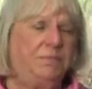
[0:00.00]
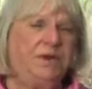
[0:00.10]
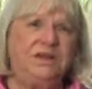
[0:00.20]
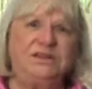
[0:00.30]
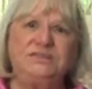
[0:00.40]

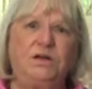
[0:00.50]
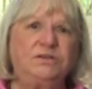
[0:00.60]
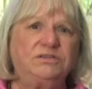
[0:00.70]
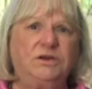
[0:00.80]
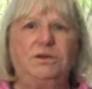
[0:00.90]
but it's
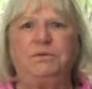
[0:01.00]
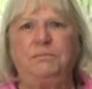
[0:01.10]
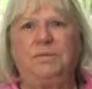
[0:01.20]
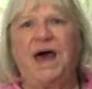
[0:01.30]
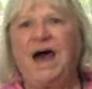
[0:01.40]
also
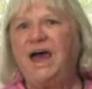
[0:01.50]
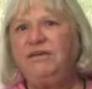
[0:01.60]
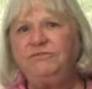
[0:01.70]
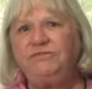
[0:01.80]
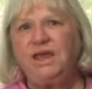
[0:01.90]

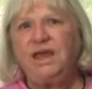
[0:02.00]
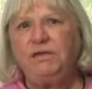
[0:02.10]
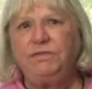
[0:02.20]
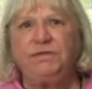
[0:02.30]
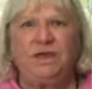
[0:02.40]
Baha'i
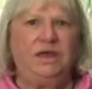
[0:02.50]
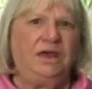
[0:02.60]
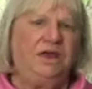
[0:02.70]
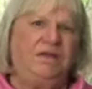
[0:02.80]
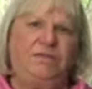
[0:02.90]
faith,
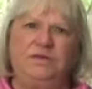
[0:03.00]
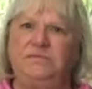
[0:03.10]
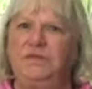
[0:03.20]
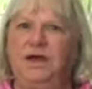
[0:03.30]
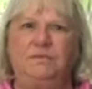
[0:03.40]

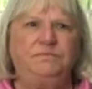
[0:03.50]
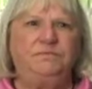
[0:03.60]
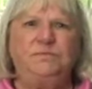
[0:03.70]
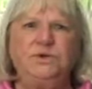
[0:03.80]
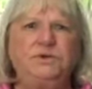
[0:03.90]
the
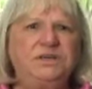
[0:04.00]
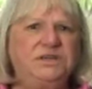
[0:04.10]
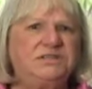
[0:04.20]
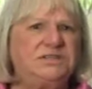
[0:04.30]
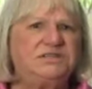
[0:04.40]

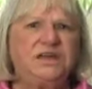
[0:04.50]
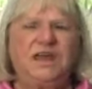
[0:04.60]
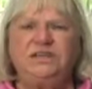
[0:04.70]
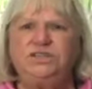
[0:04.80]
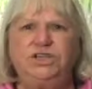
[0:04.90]
Buddhists,
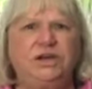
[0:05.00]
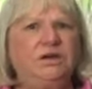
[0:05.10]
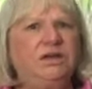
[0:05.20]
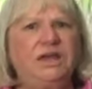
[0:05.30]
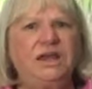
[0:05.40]

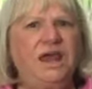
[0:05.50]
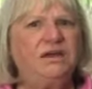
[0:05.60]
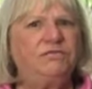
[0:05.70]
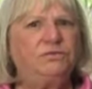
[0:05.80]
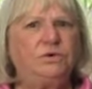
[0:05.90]
Cherokee
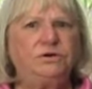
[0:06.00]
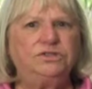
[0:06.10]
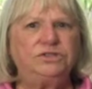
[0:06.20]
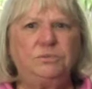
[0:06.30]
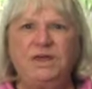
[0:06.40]
Native
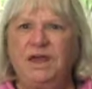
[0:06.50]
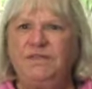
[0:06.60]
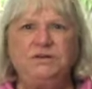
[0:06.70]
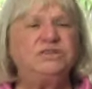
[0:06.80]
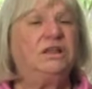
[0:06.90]
worship.
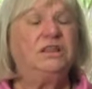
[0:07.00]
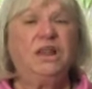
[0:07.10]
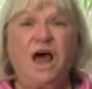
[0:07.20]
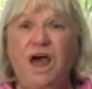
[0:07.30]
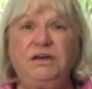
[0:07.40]
There's a
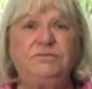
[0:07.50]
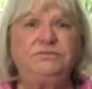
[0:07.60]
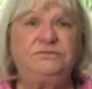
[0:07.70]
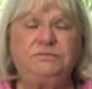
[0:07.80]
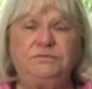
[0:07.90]
lot
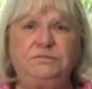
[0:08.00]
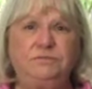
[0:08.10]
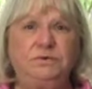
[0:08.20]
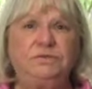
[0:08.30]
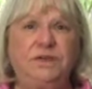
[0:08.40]
of
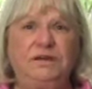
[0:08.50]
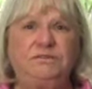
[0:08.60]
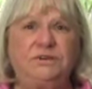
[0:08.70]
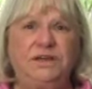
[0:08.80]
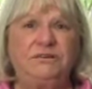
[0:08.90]

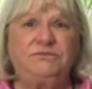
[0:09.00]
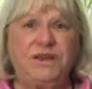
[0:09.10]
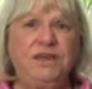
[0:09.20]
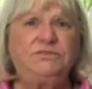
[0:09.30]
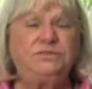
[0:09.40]

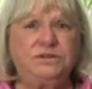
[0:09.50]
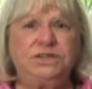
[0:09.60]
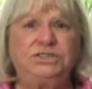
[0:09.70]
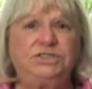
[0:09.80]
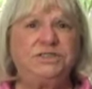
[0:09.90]
faith
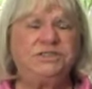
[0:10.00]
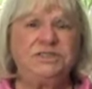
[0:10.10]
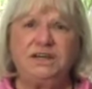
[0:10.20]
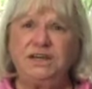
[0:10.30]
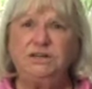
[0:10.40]
traditions
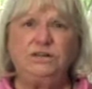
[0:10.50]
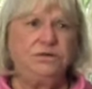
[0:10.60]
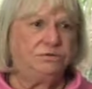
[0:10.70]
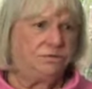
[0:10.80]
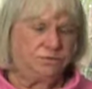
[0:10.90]
that
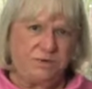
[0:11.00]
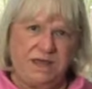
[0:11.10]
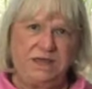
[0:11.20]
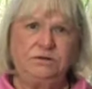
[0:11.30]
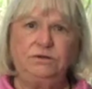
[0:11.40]
include
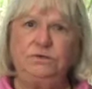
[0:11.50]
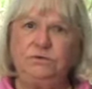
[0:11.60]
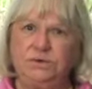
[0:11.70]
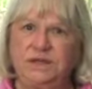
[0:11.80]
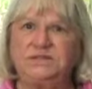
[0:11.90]
regular
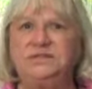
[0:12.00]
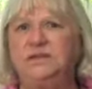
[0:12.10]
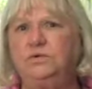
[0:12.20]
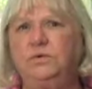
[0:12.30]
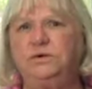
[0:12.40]
rest
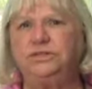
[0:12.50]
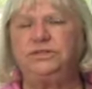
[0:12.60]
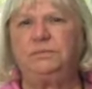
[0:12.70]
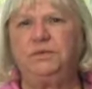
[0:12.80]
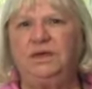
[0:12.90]
and
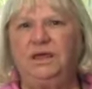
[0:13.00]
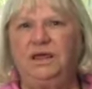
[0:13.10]
worship.